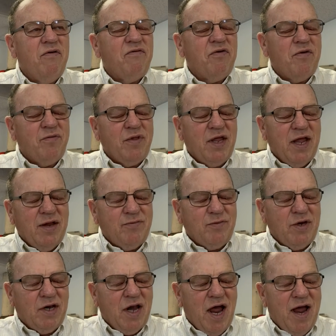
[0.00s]
from the
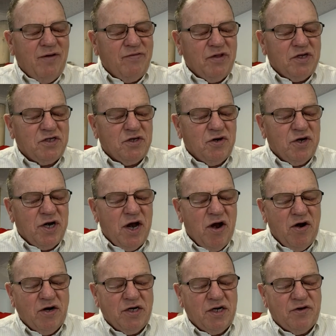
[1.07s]
empty life that you
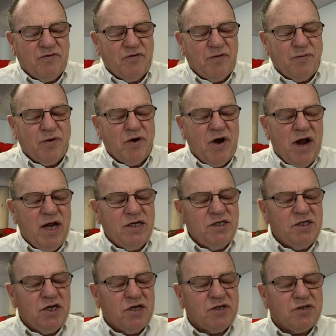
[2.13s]
inherited from your
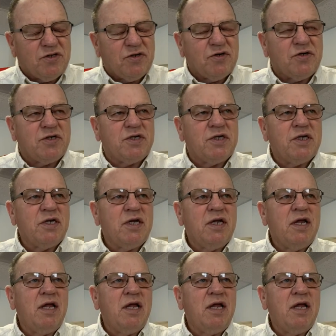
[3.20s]
ancestors.